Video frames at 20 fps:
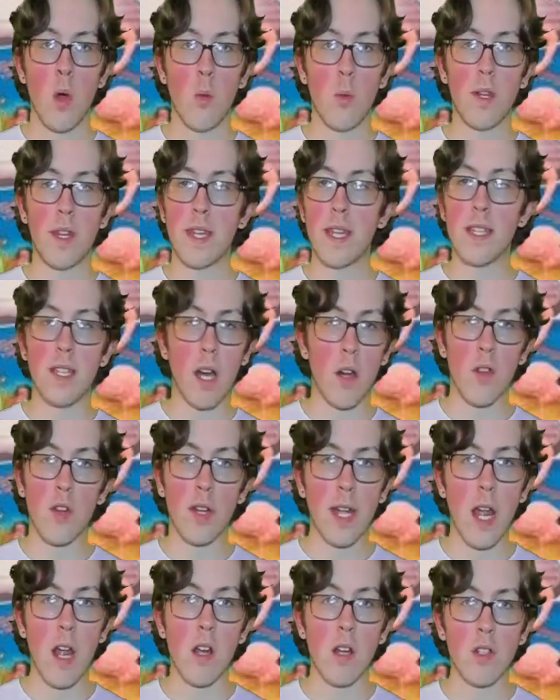with these other
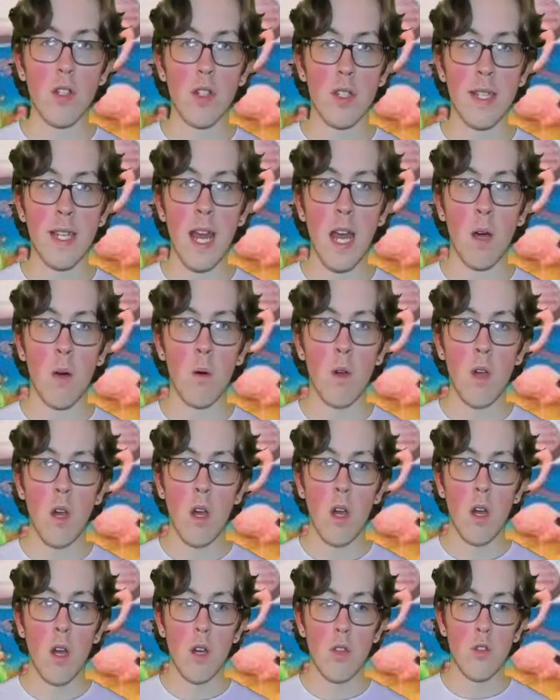characters now?
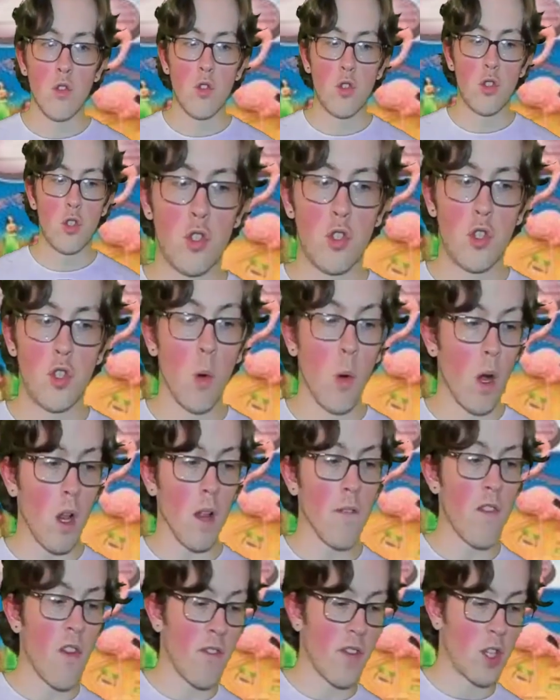Do all
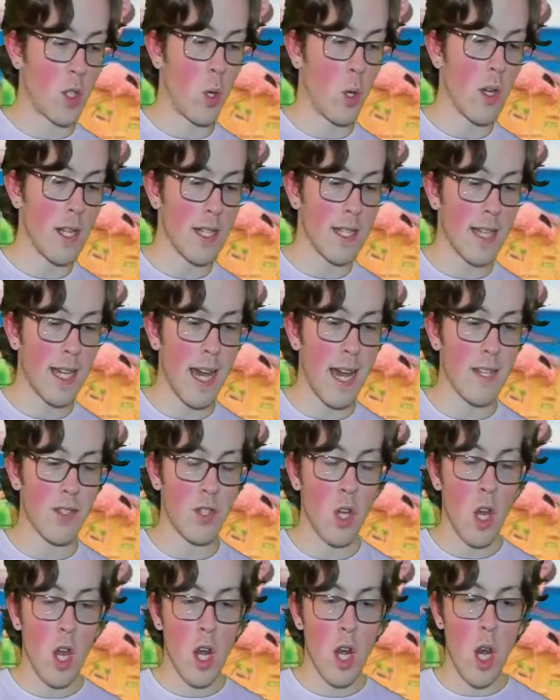of the Victorious cast
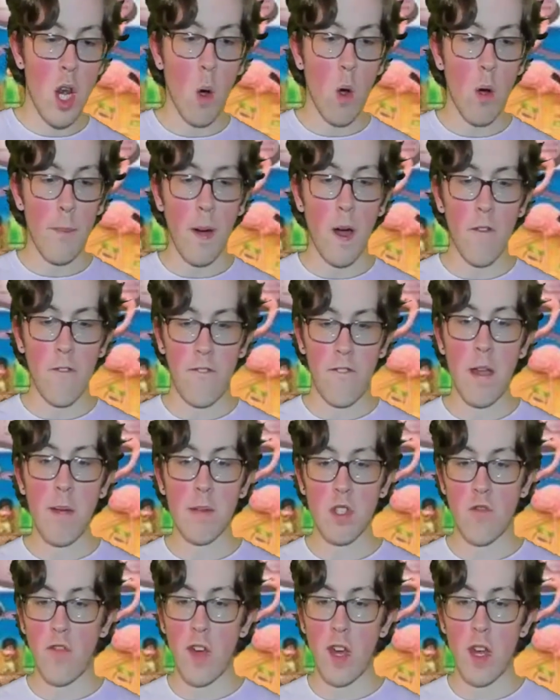know about
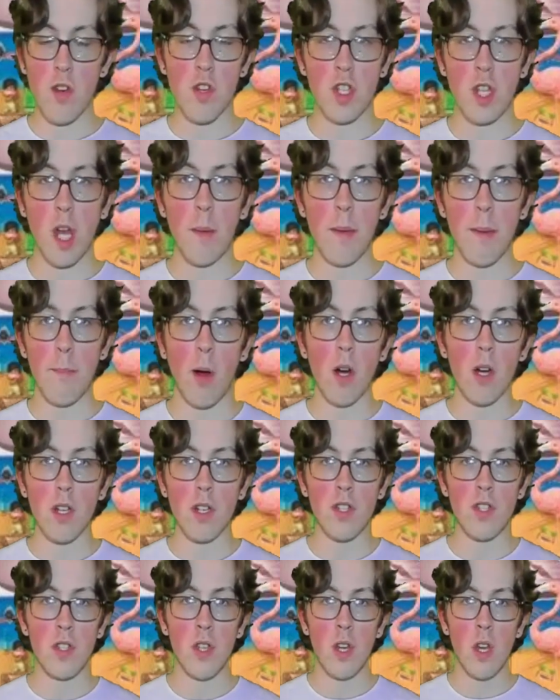famous fighter Shelby
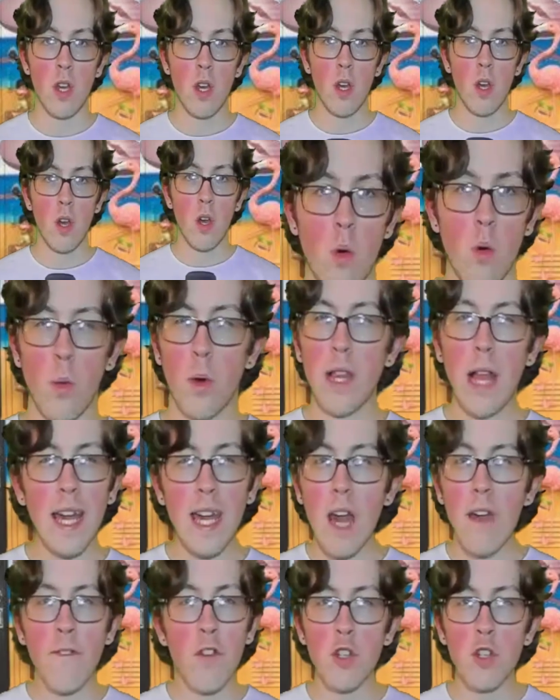Marx? Will I
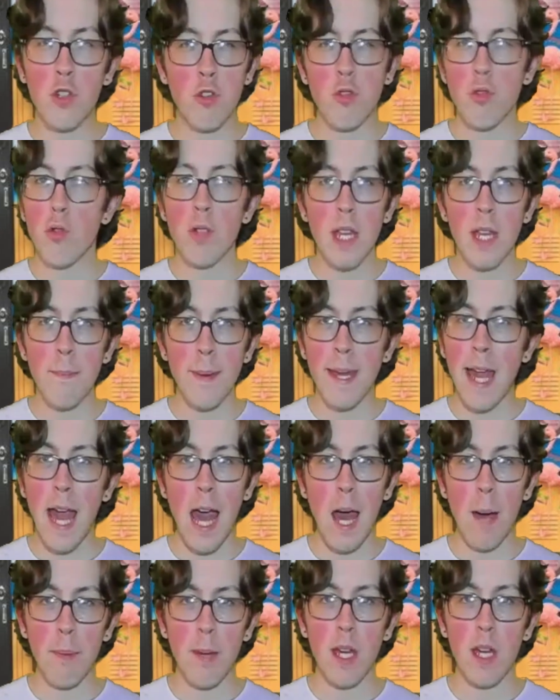ever truly be
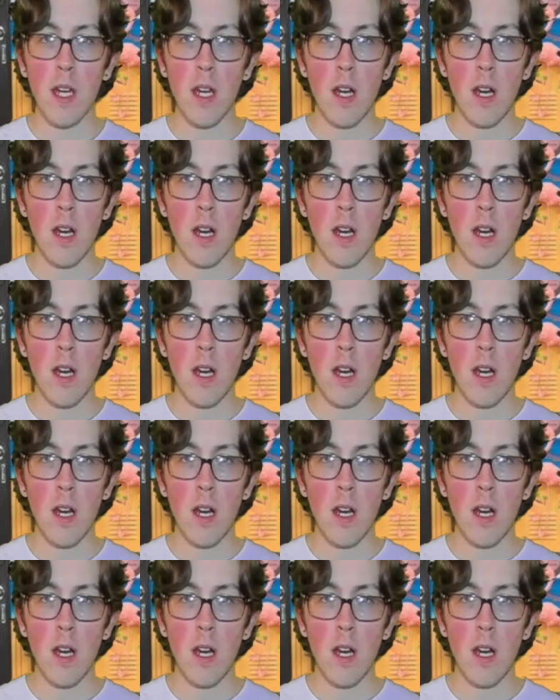happy?